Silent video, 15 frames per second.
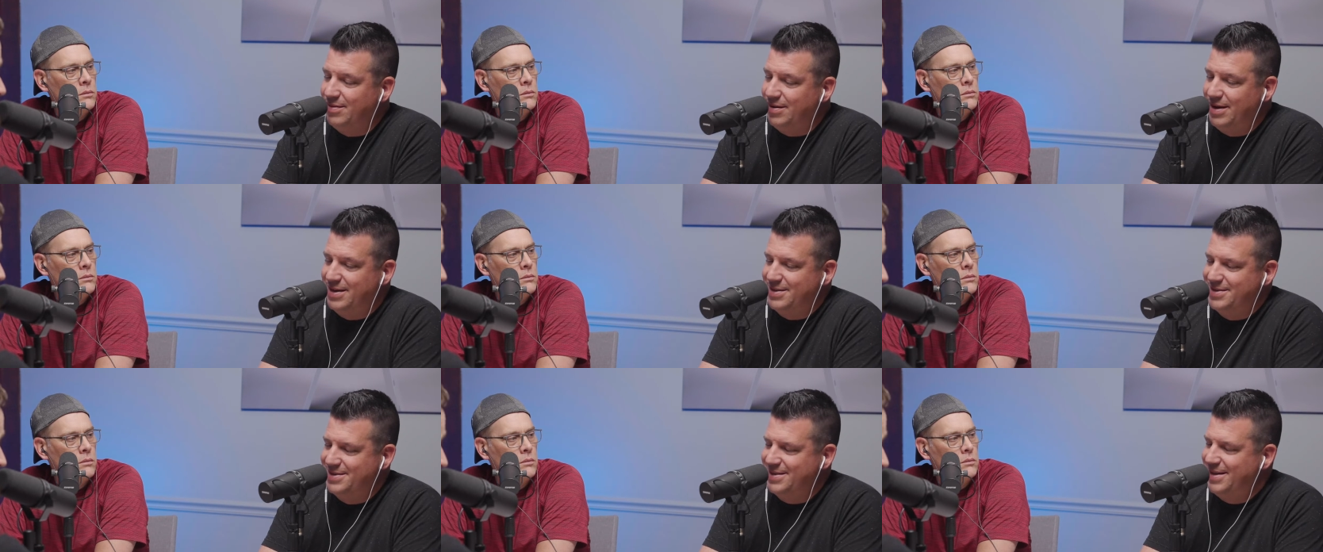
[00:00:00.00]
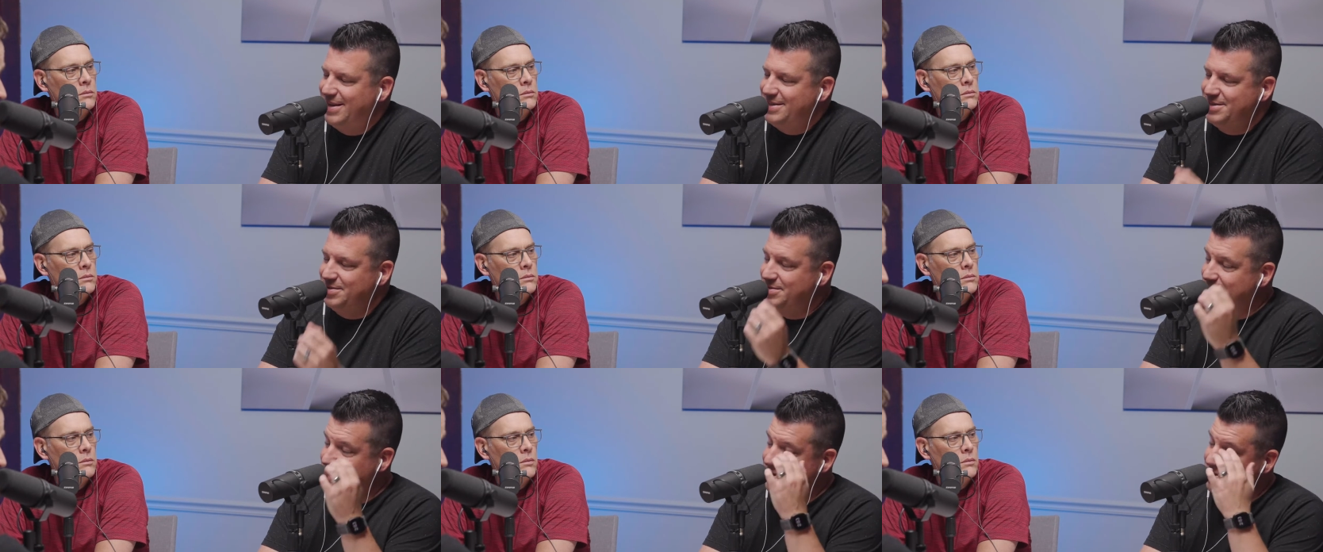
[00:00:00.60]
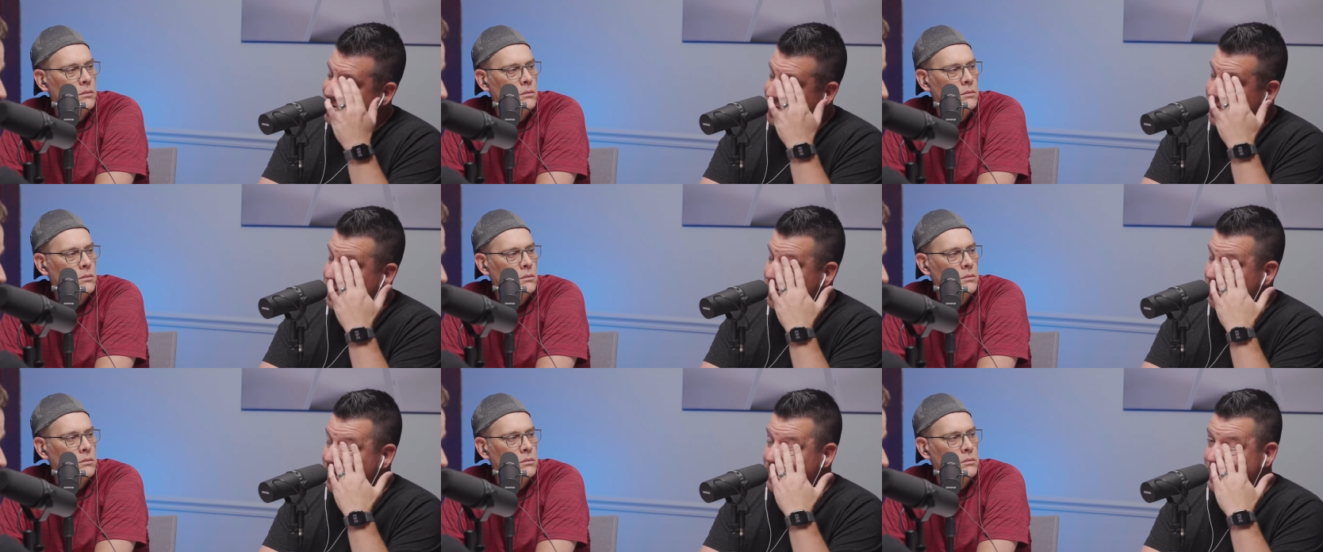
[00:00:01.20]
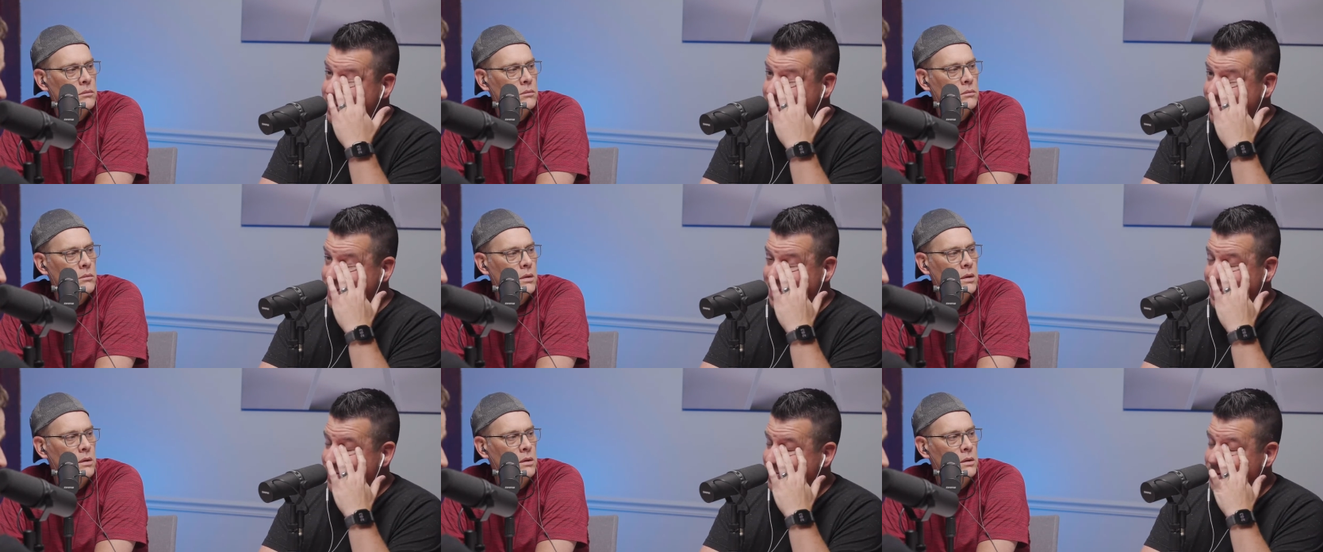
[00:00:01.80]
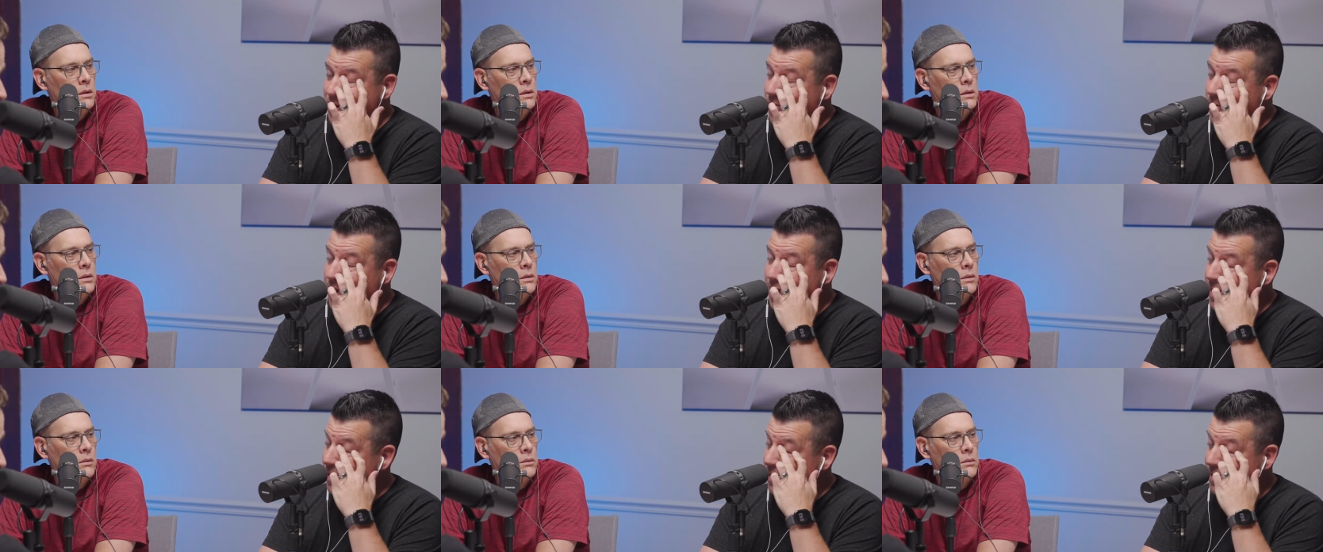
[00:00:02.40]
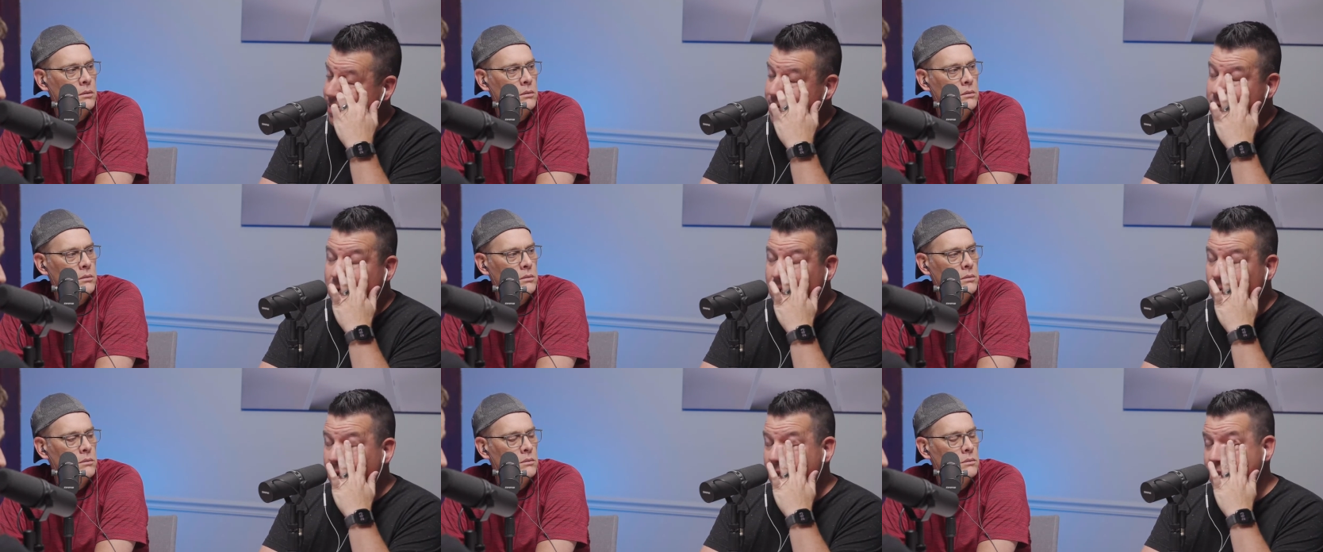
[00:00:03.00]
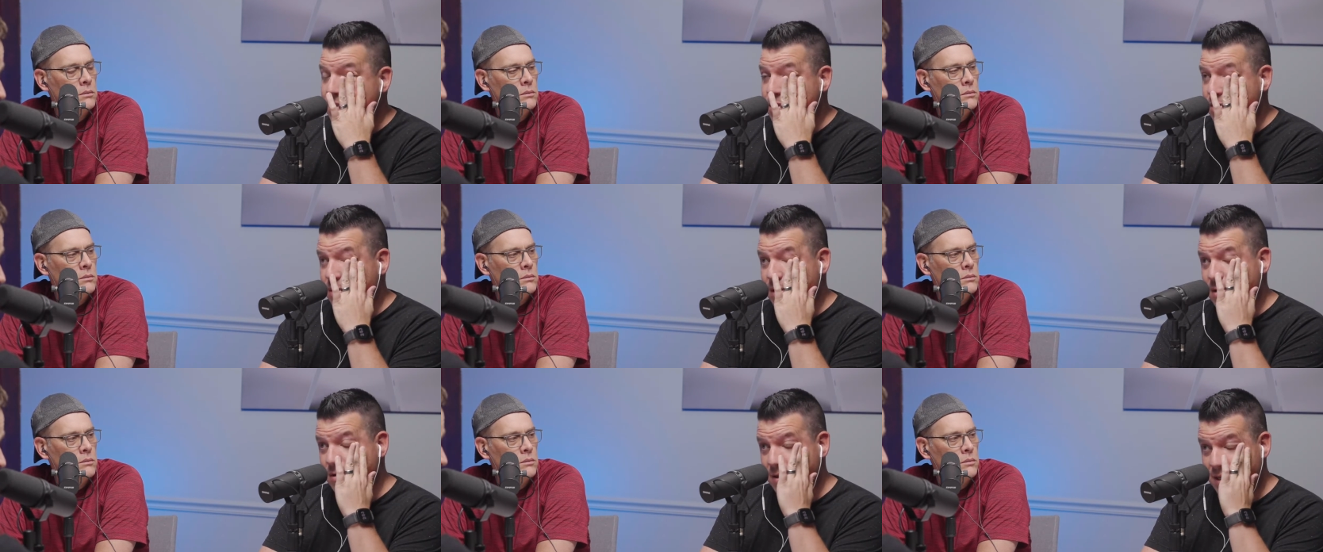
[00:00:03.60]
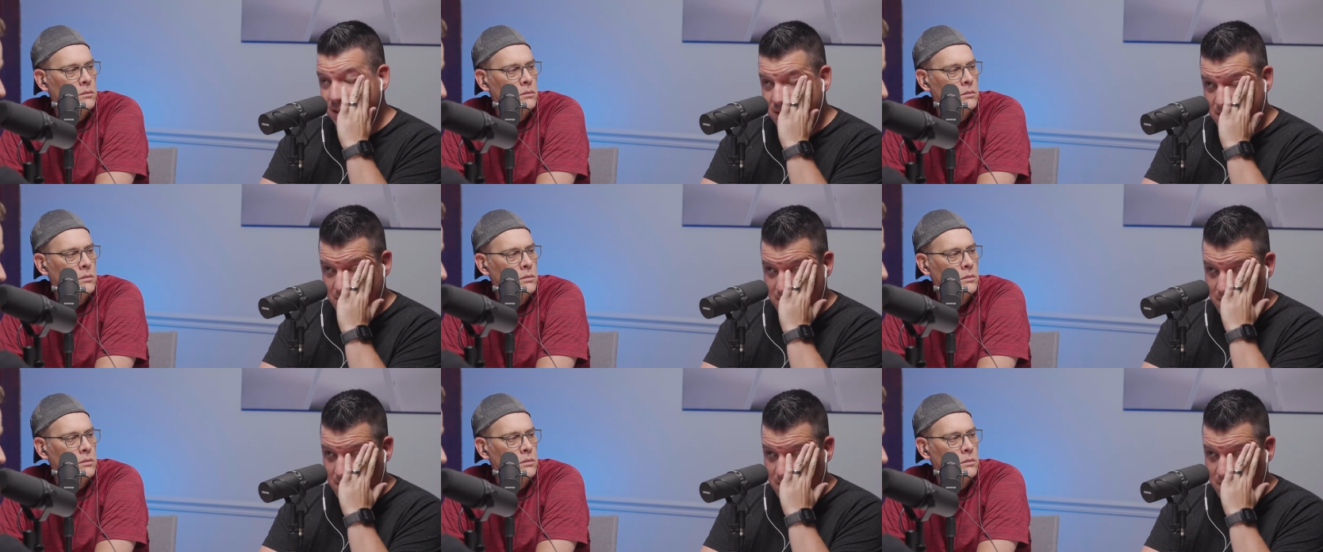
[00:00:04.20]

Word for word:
Speaker 1: ASUS said it's 300 nits. I was like, there's no way, no way that's 300 nits.